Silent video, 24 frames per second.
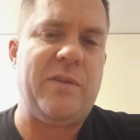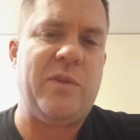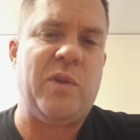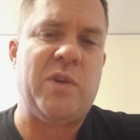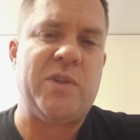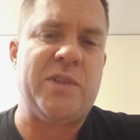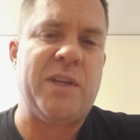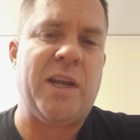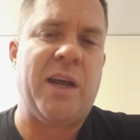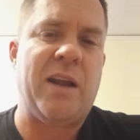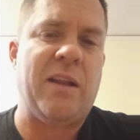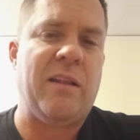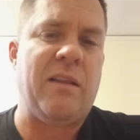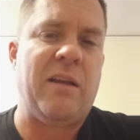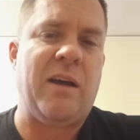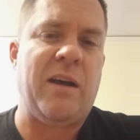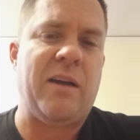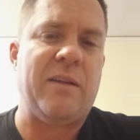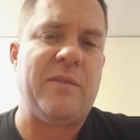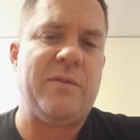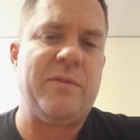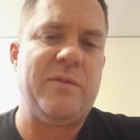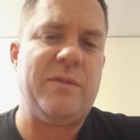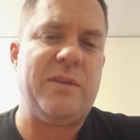there's not a
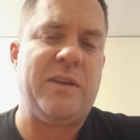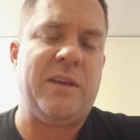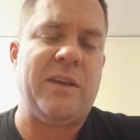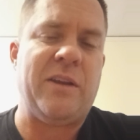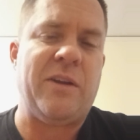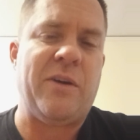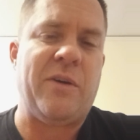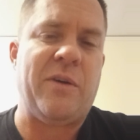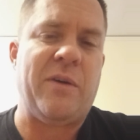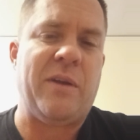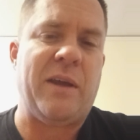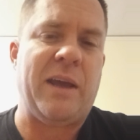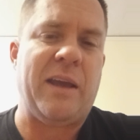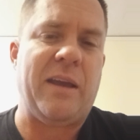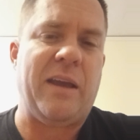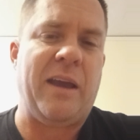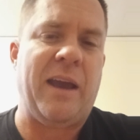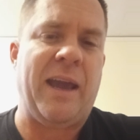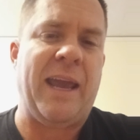lot, you know, and I,